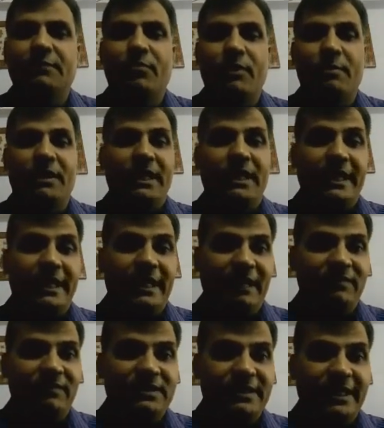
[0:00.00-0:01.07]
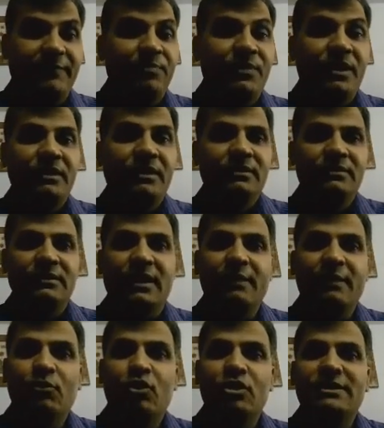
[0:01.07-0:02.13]
but again I will say the
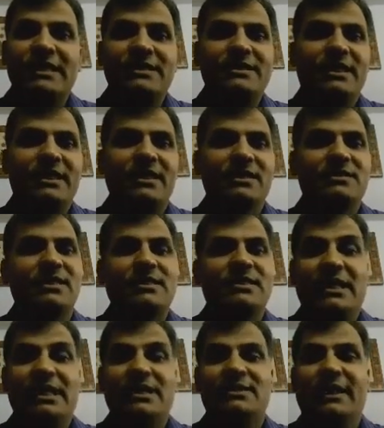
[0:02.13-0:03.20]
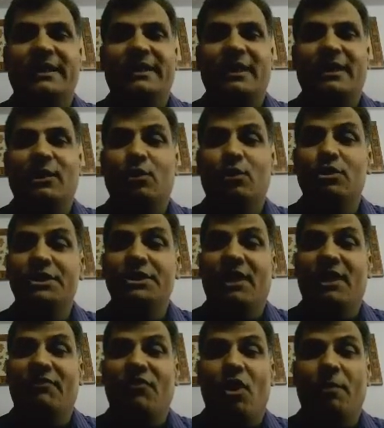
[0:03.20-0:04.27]
remote sensing is the science and technology of
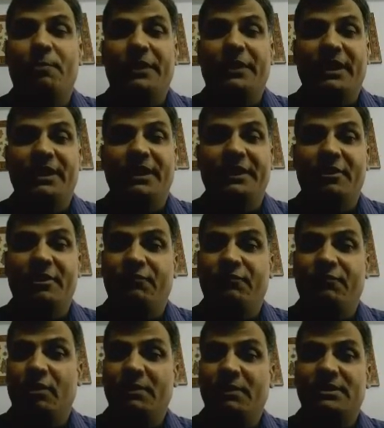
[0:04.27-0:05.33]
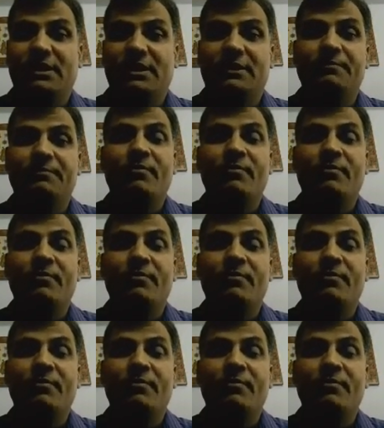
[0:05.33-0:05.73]
obtaining information